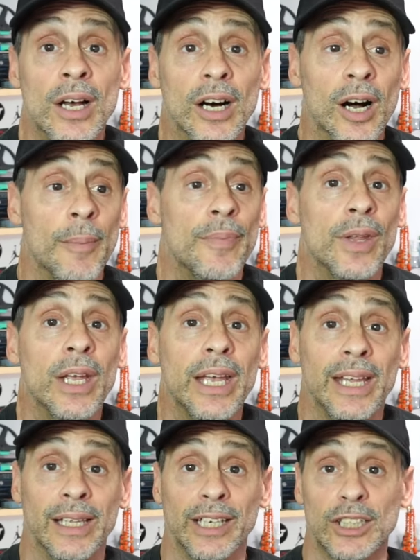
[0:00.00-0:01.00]
um,
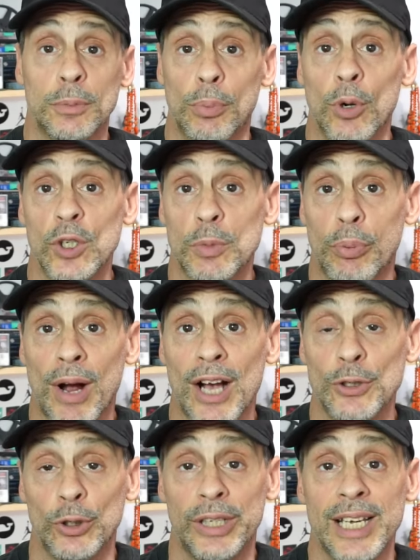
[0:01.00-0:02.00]
and like sports
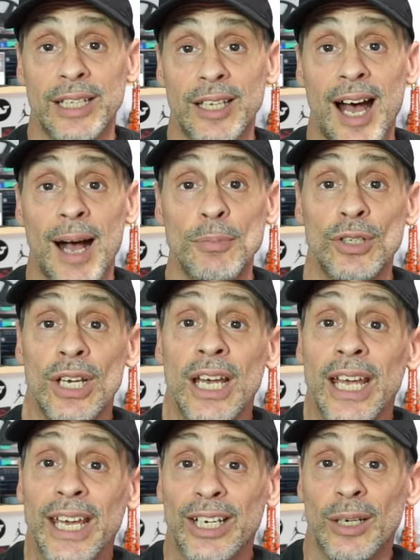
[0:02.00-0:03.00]
bras or tank tops,
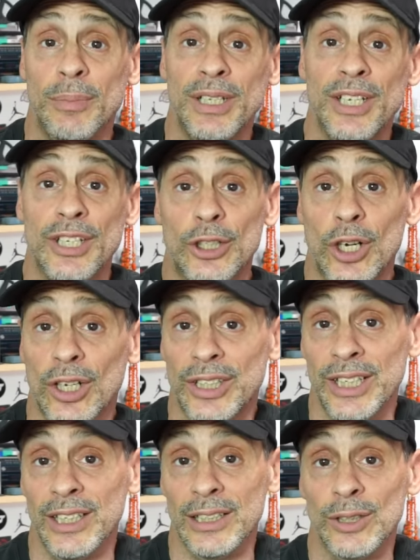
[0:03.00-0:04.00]
it could be just tucked
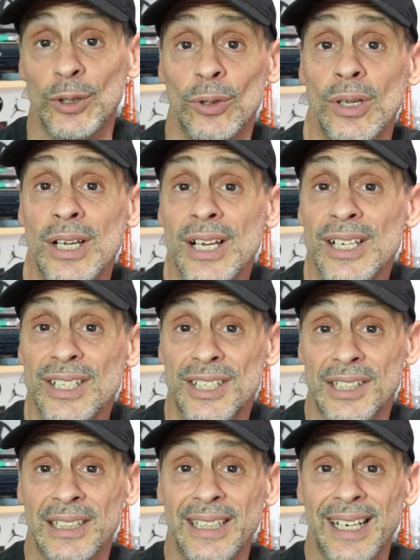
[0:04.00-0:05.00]
in a little
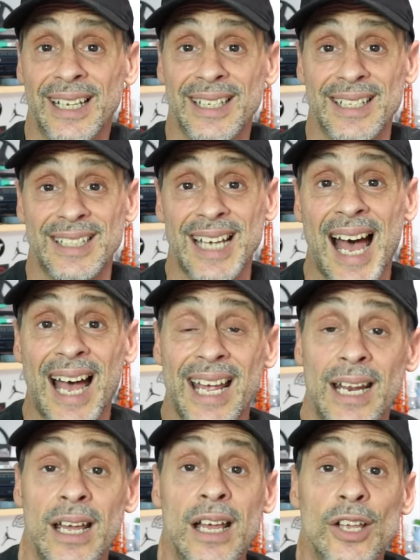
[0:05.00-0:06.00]
slit on the side.
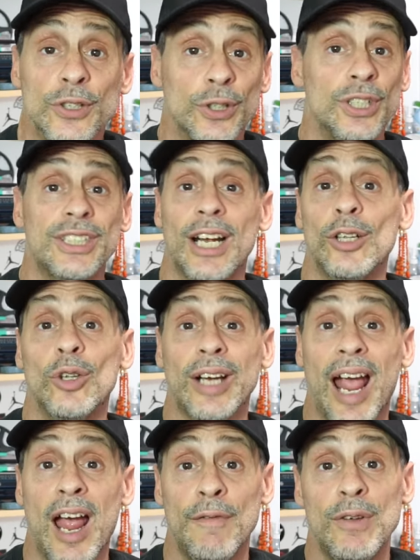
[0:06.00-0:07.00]
So you just got to look
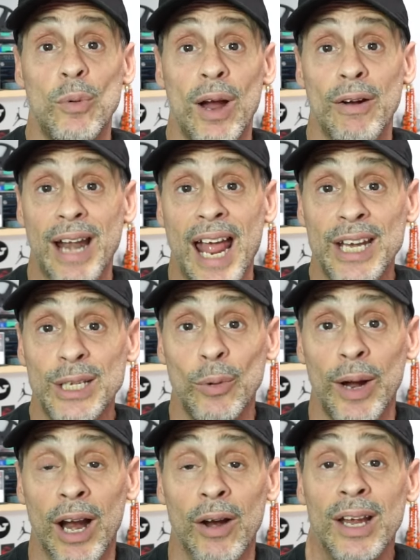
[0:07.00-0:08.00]
everywhere and
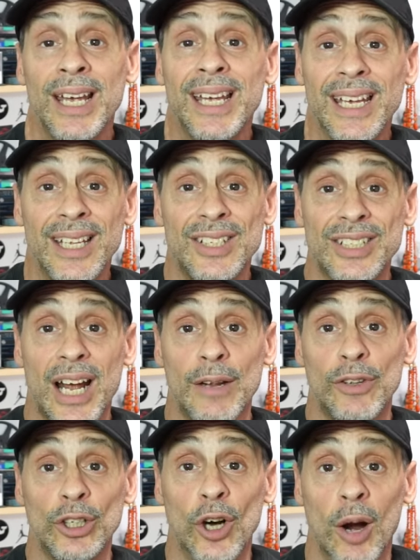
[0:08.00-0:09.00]
anywhere inside of
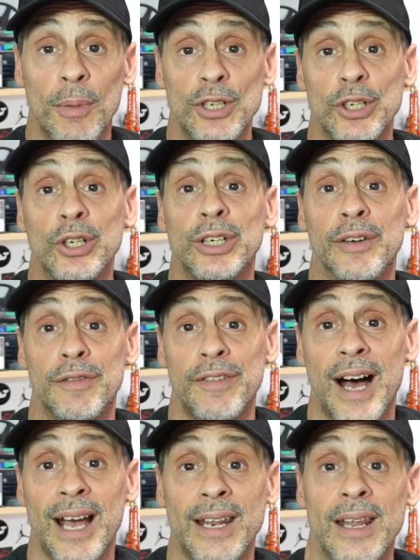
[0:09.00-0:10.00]
the garment. You're going to
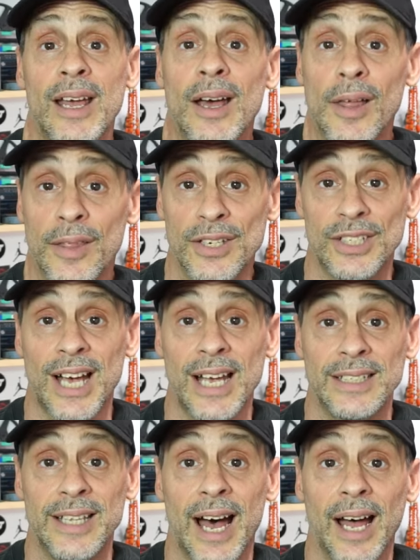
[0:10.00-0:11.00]
find the
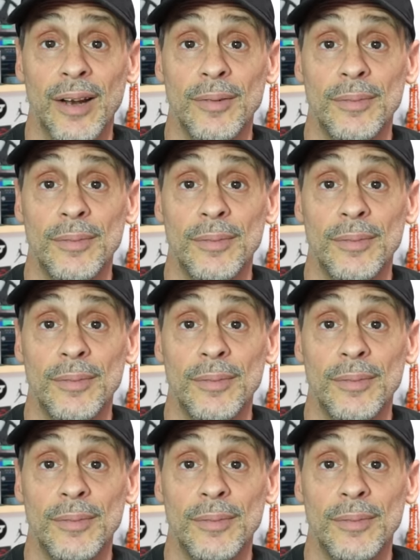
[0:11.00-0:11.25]
size dot.